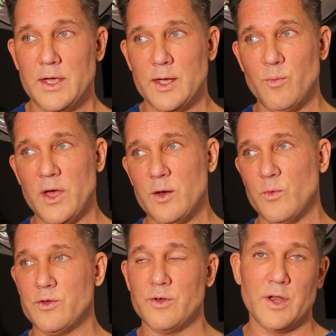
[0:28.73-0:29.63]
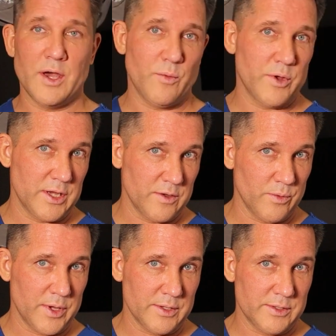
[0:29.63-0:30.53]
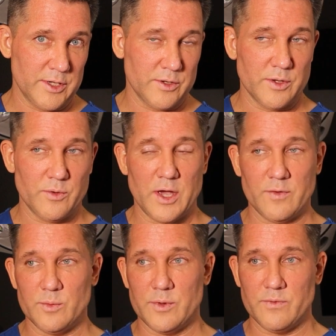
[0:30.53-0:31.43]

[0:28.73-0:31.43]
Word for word: In men, we do not want to give away the secret. We have to be